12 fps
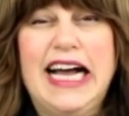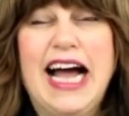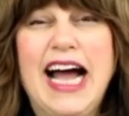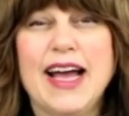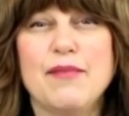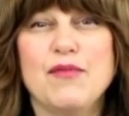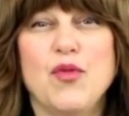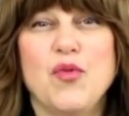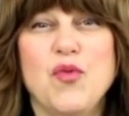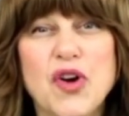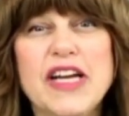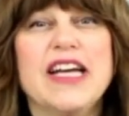I'm
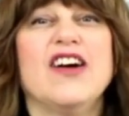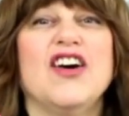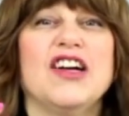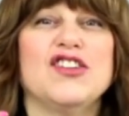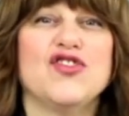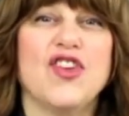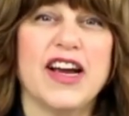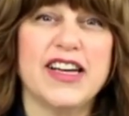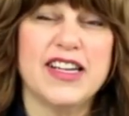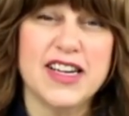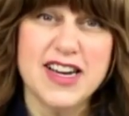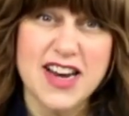working on trying
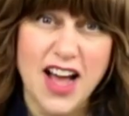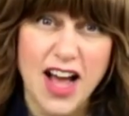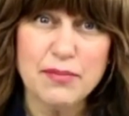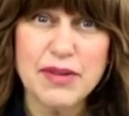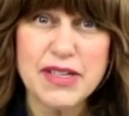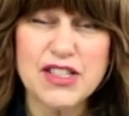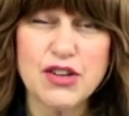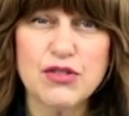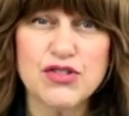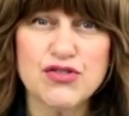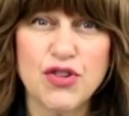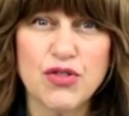to not be so
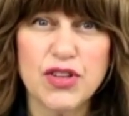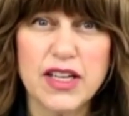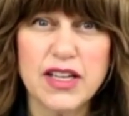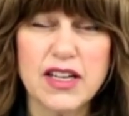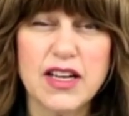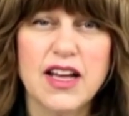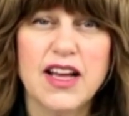controlling